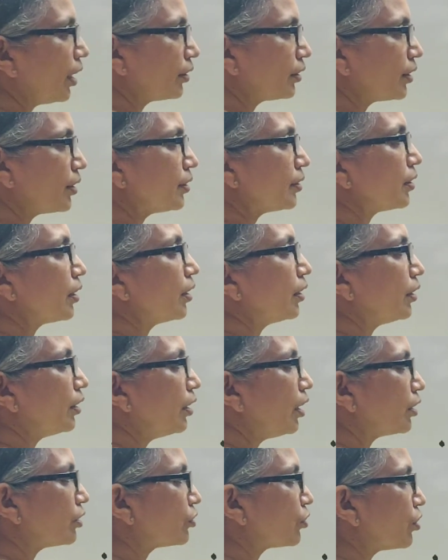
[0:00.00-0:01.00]
that is
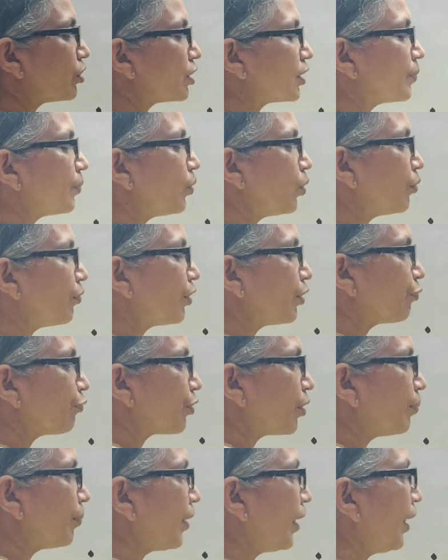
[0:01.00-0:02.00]
electrons moving
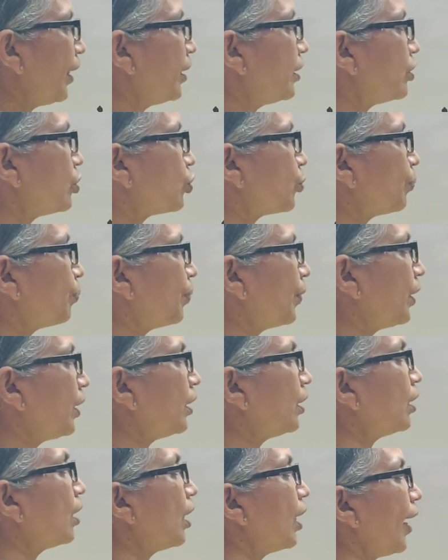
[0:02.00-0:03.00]
from N to
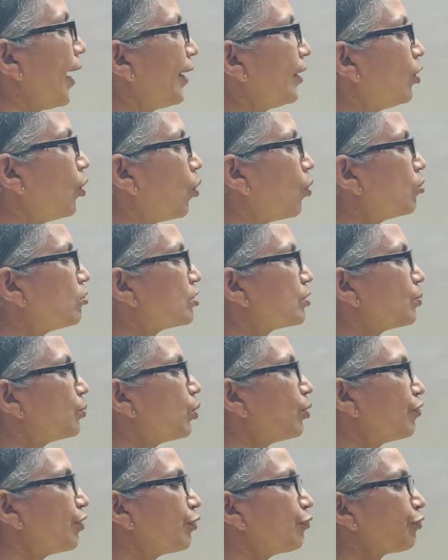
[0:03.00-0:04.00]
P and holes
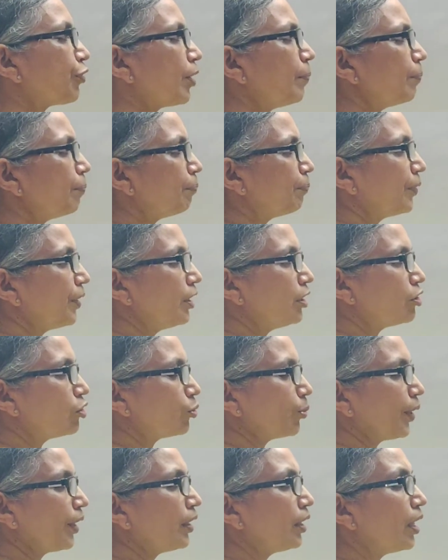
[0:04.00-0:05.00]
moving from P
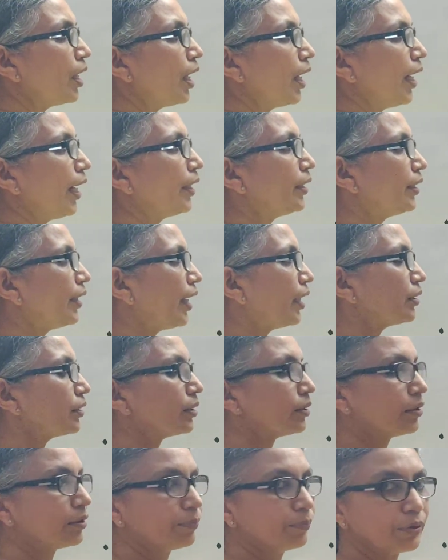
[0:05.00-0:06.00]
to N, and
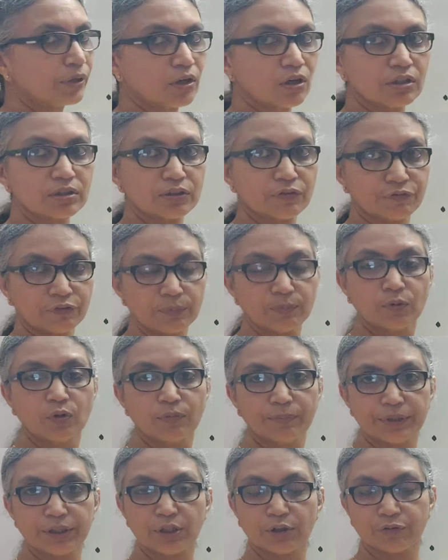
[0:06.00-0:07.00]
that because of the
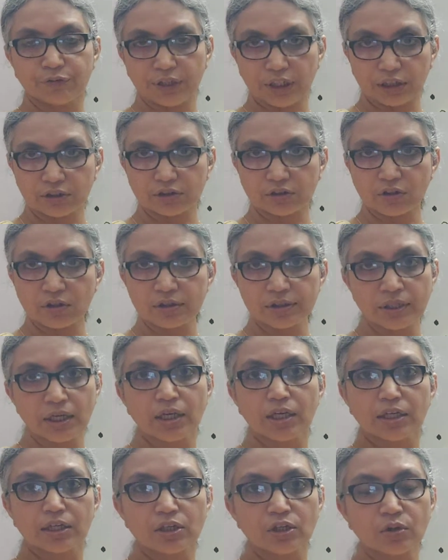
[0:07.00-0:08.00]
movement of electrons,
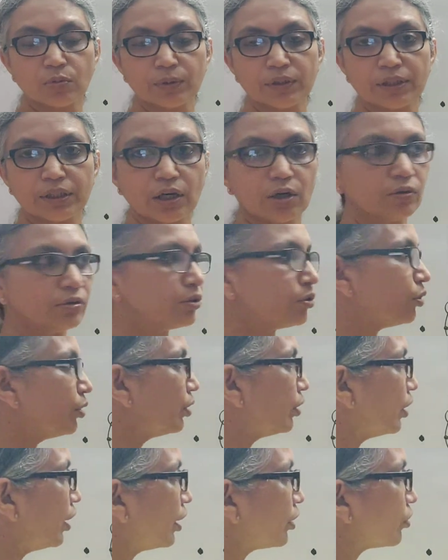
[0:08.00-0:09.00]
you will now,
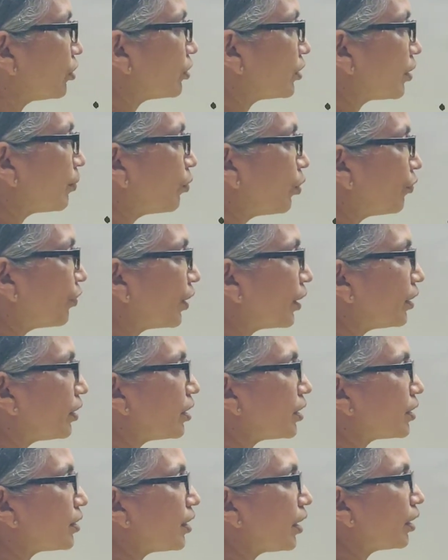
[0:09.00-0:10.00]
so electrons are moving in
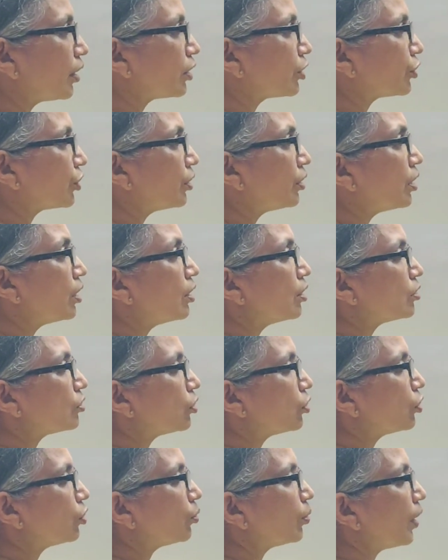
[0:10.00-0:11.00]
this direction,
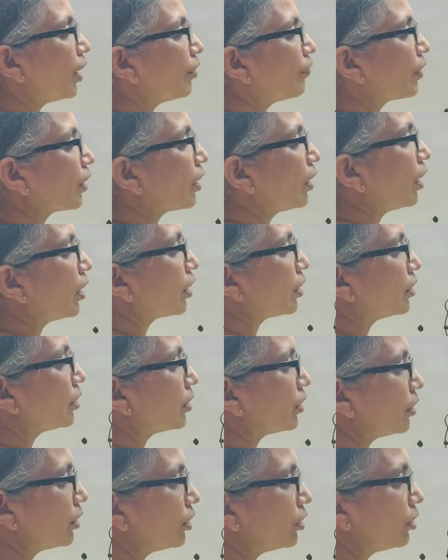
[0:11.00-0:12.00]
so you will have a
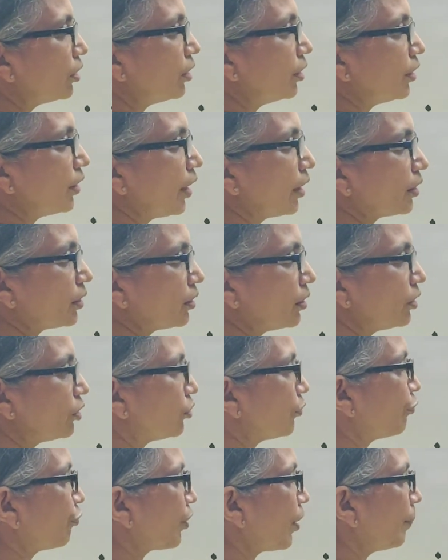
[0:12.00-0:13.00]
current in that
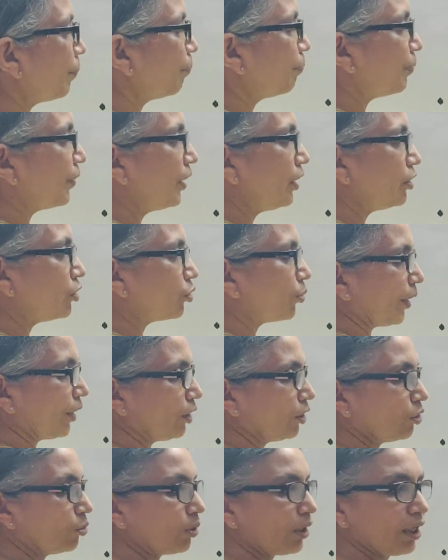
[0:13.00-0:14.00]
from P to
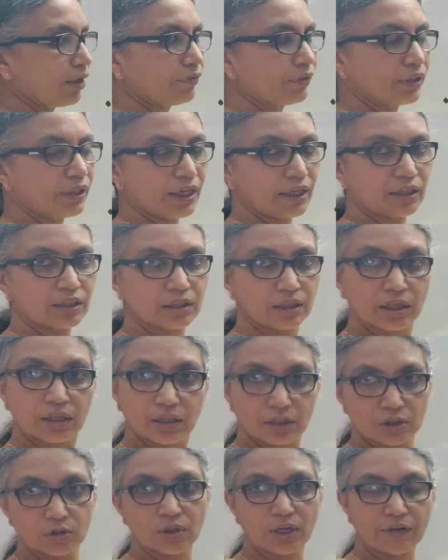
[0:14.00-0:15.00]
N. You will have
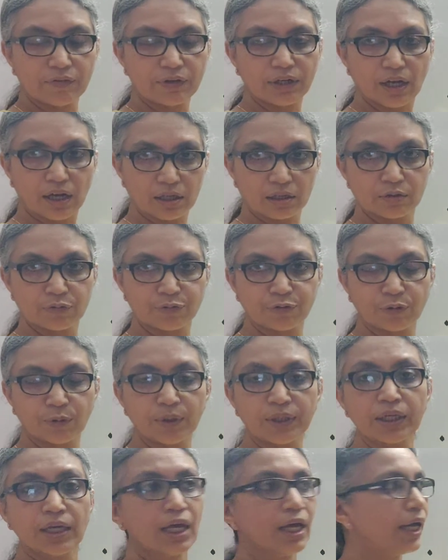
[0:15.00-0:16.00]
a current
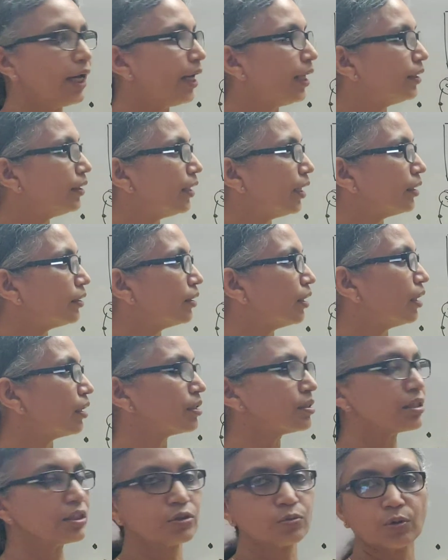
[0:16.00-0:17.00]
flowing, and that
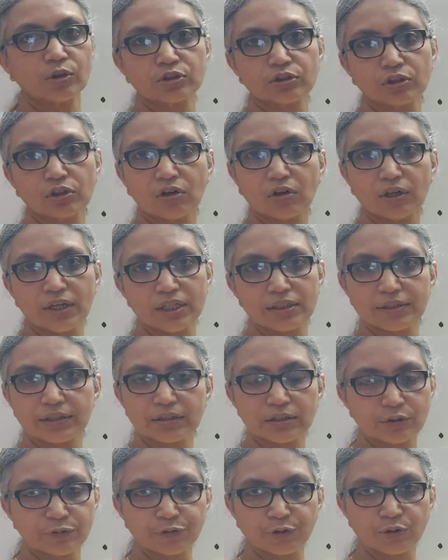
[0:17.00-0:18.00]
current is what you call as
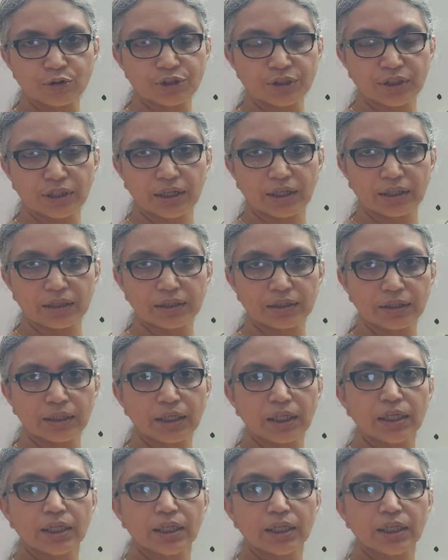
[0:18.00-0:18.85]
a diffusion current.